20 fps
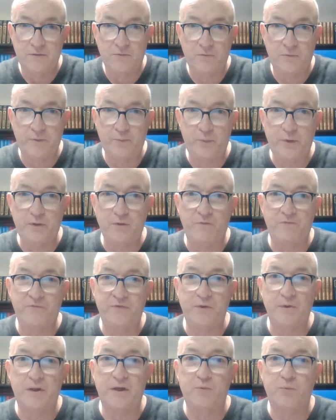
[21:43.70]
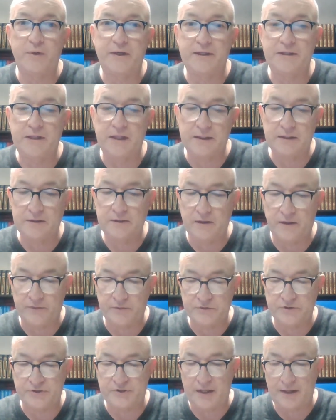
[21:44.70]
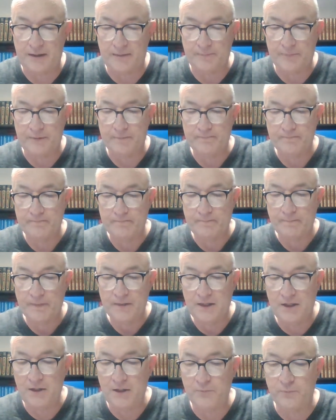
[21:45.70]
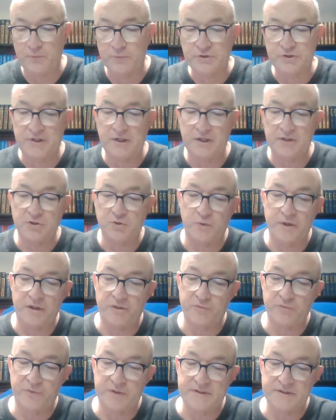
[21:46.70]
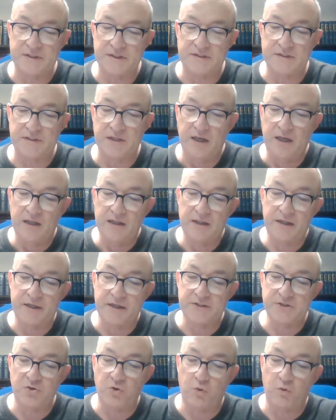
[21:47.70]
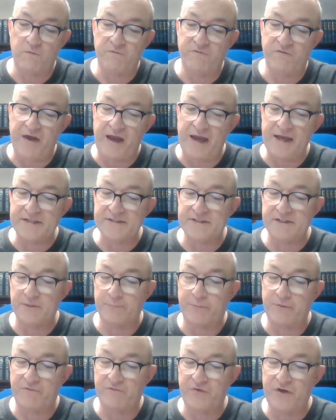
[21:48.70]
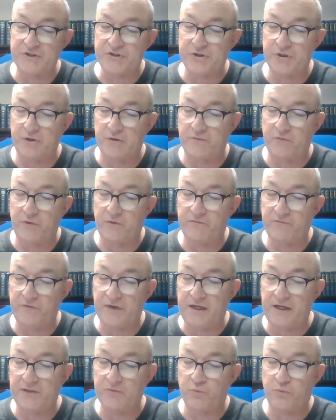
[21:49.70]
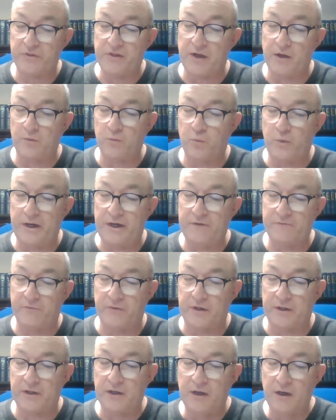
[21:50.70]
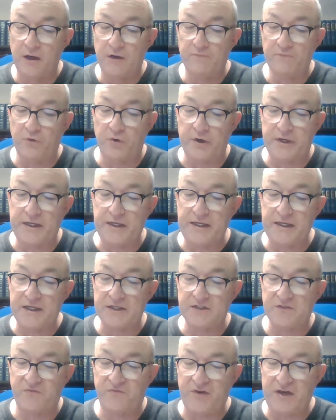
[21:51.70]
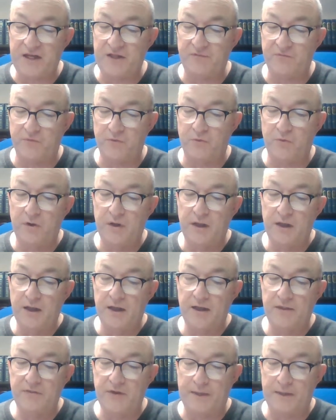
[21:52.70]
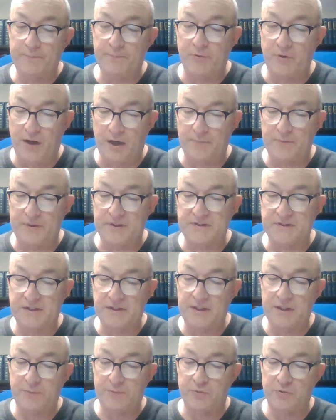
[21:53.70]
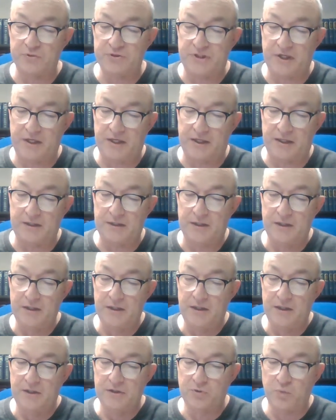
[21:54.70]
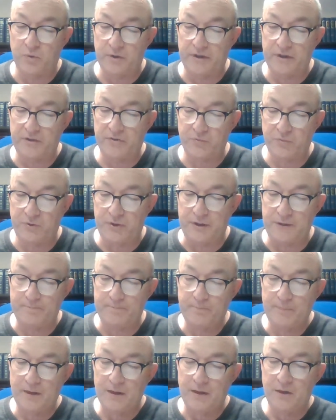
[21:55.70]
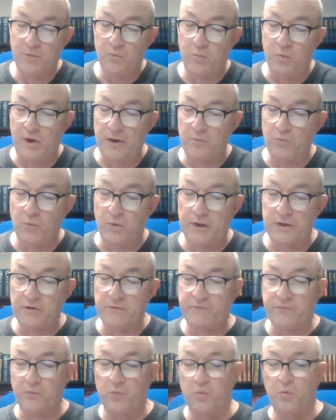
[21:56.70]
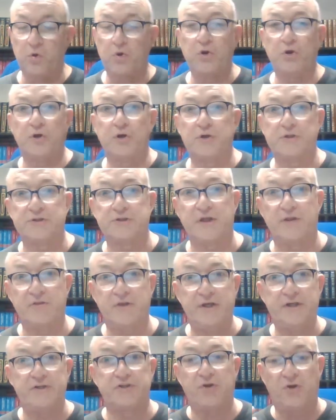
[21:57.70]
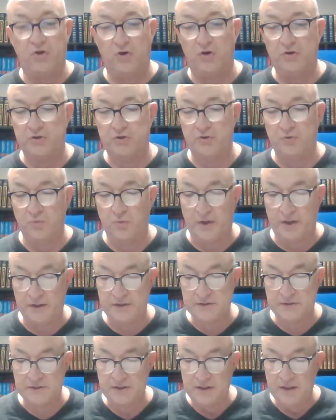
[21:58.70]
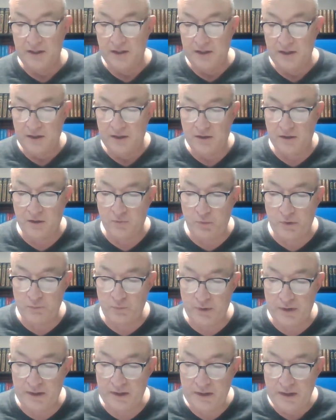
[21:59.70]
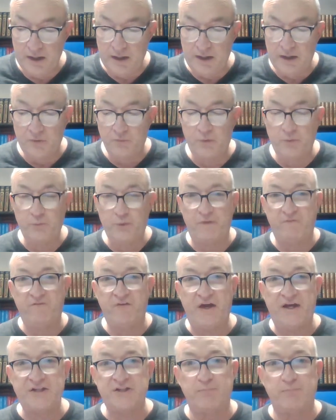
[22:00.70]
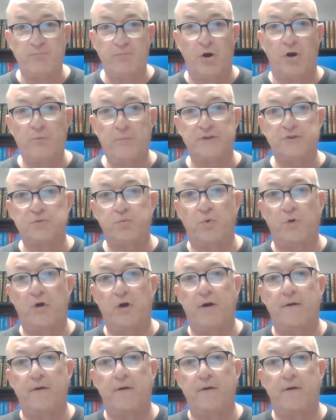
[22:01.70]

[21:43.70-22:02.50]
when we don't feel like we can take another step. Hebrews 10:23 says, "Let us hold fast the profession of our faith without wavering, for he is faithful that promised." Hebrews 10:23. What wonderful words these are to us. Uh, when we when we face moments where